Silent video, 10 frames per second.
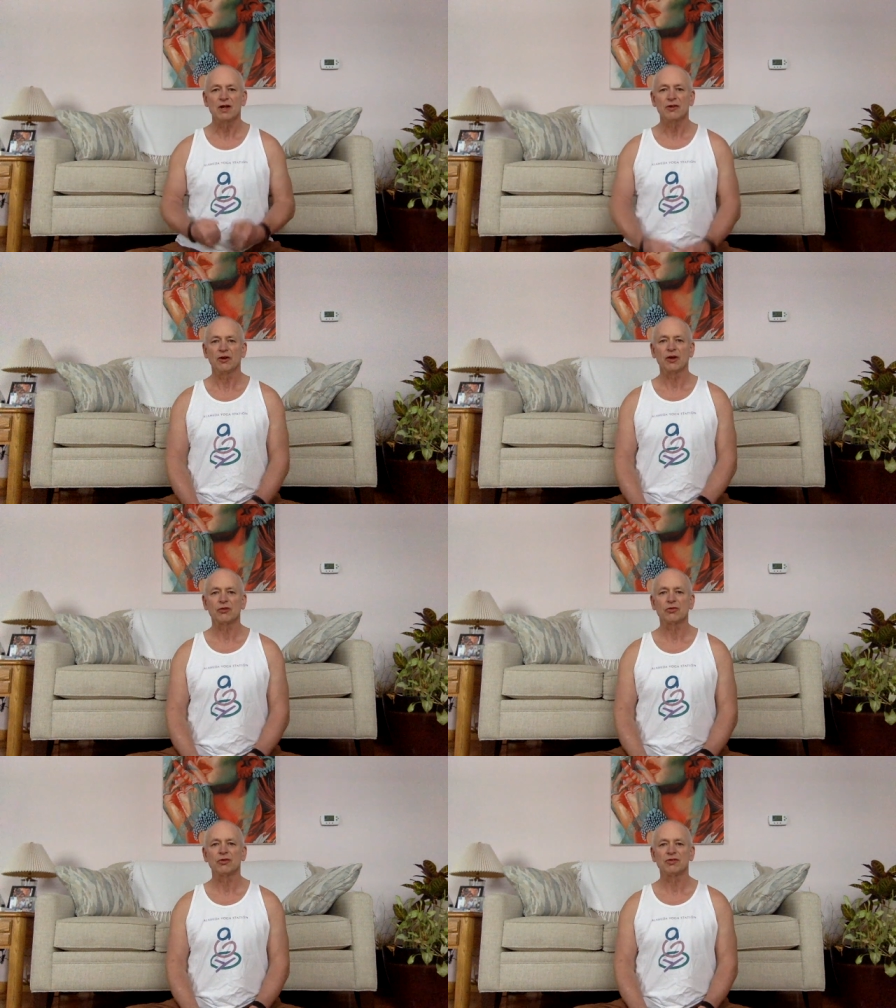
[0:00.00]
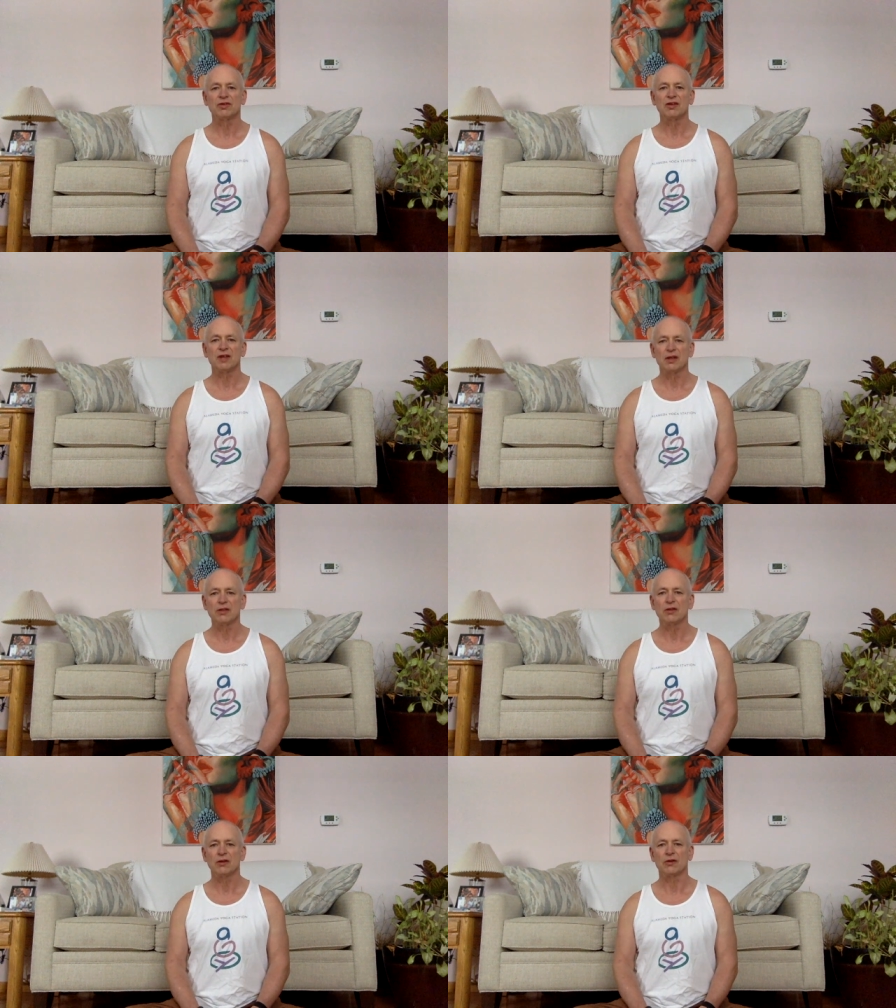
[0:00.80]
electricity
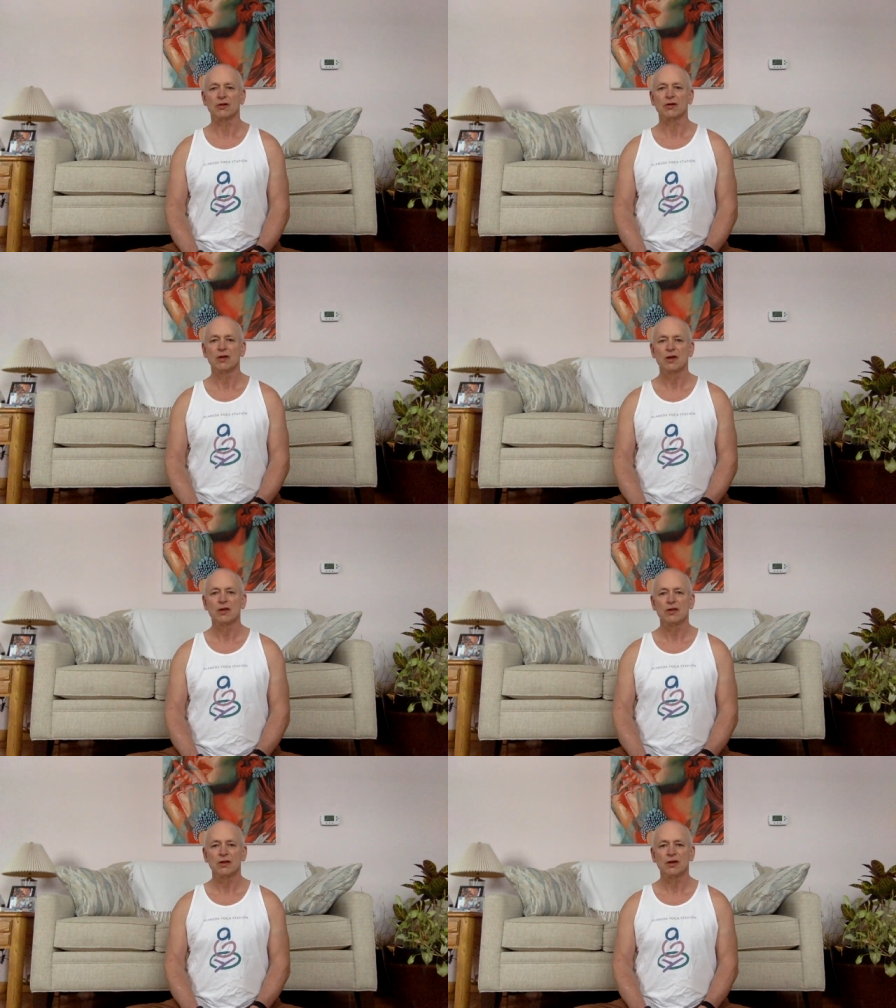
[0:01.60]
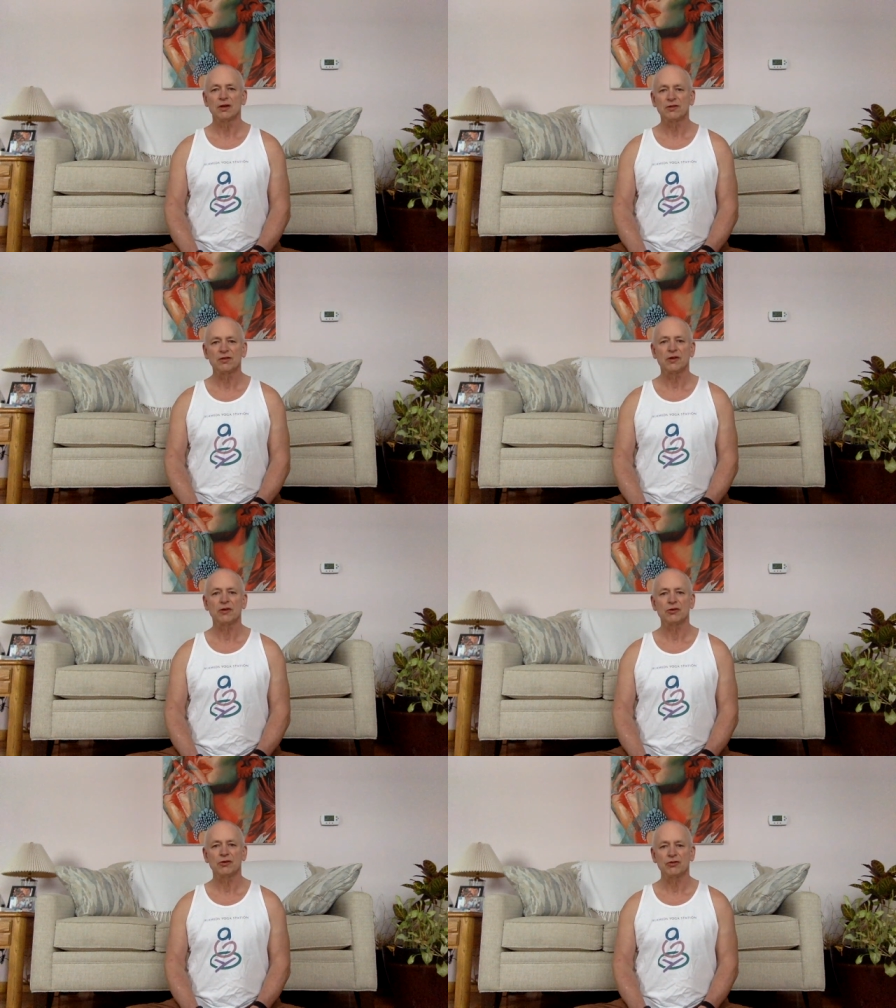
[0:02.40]
in there. It's
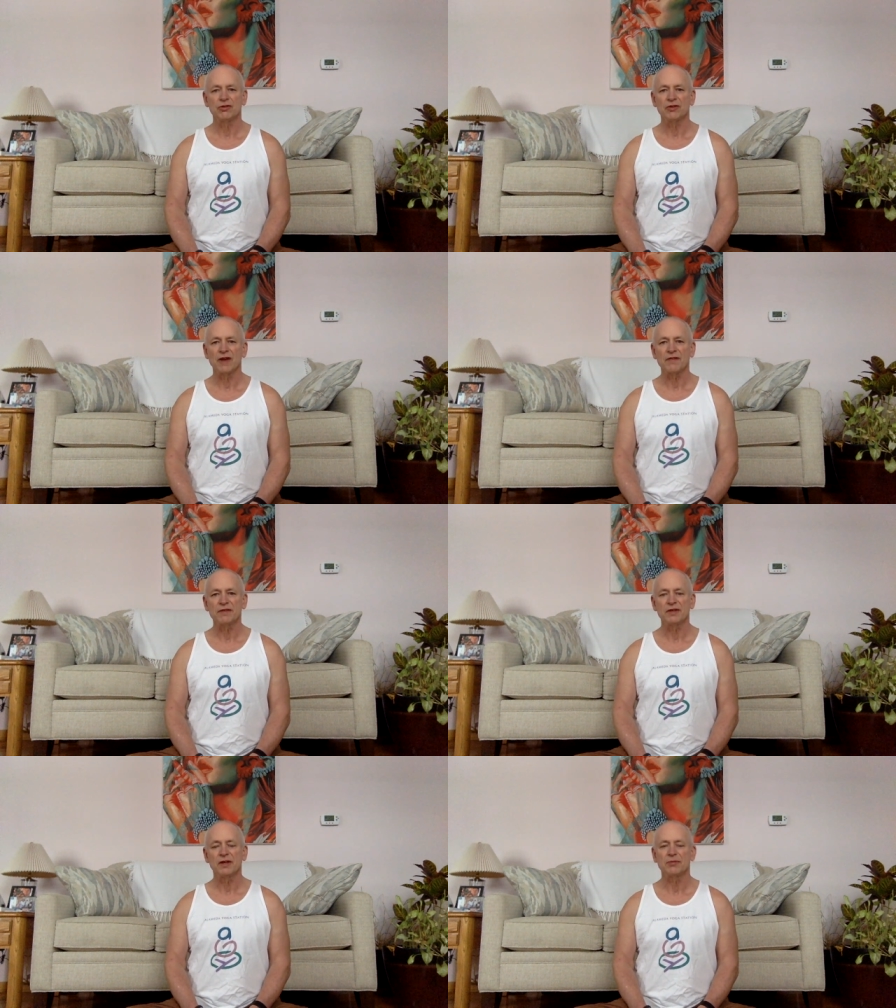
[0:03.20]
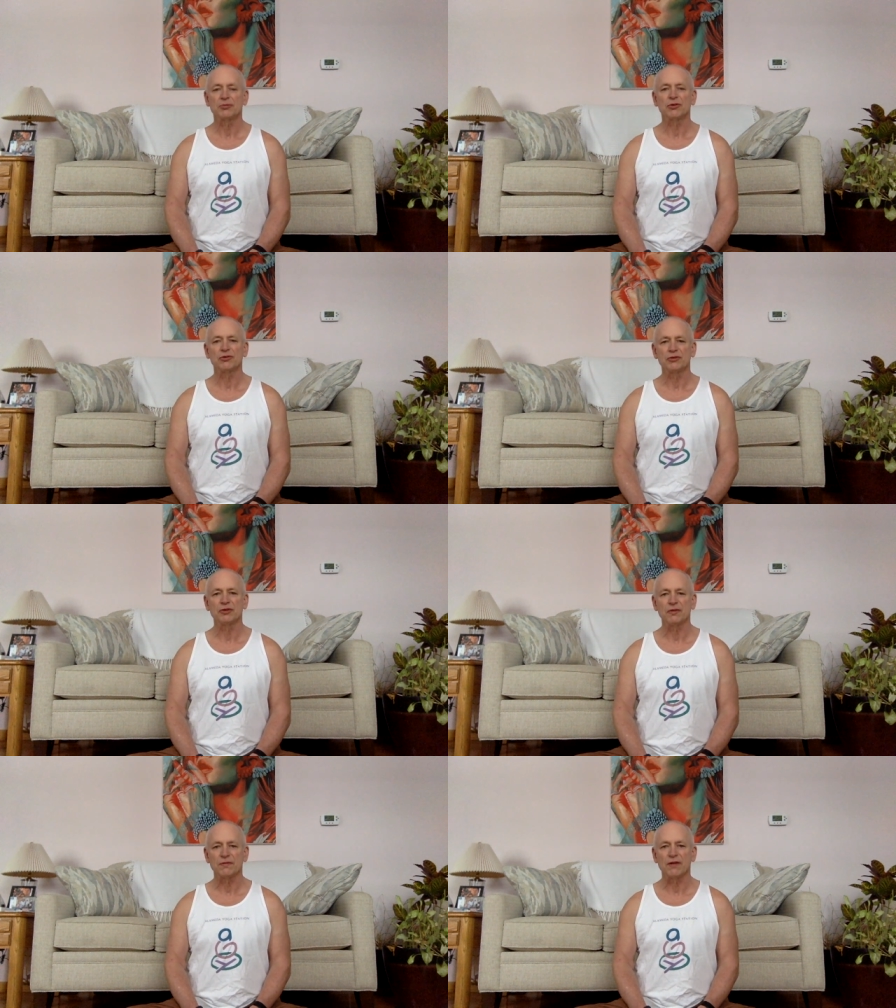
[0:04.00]
there. You just have to keep
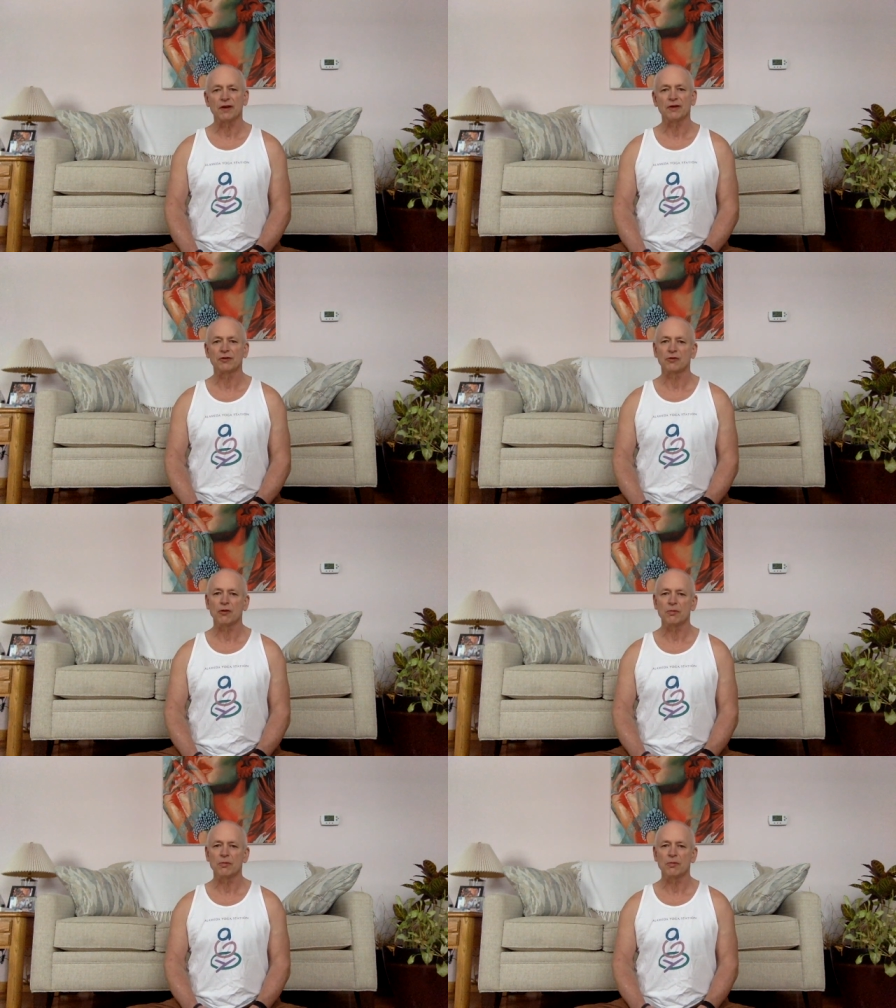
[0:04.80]
searching to find it. Go